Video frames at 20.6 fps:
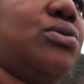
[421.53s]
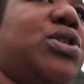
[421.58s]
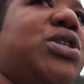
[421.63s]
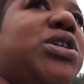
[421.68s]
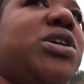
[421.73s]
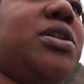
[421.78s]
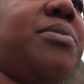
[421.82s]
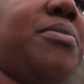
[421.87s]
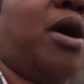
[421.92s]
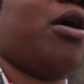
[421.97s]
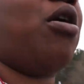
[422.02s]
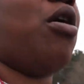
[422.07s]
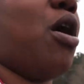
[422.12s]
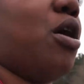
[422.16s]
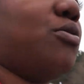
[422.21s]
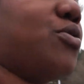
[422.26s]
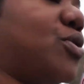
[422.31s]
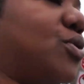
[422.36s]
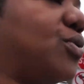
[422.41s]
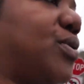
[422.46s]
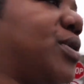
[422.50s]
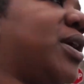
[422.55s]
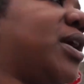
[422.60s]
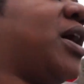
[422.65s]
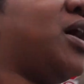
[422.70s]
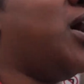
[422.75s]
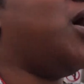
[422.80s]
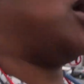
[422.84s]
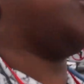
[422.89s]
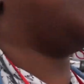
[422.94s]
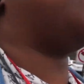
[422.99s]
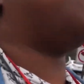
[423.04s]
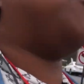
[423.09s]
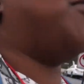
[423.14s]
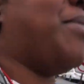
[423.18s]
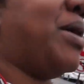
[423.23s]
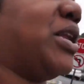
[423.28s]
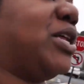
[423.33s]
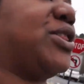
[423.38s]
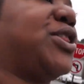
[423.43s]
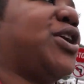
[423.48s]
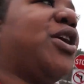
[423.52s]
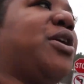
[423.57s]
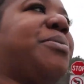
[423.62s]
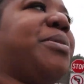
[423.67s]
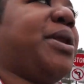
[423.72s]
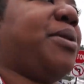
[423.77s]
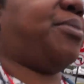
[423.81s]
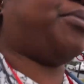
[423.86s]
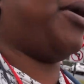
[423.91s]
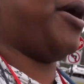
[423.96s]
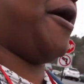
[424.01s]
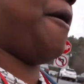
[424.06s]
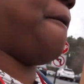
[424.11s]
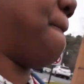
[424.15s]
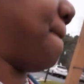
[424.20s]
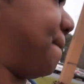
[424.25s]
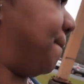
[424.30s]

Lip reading: chill in my car real quick for my little 30-minute break.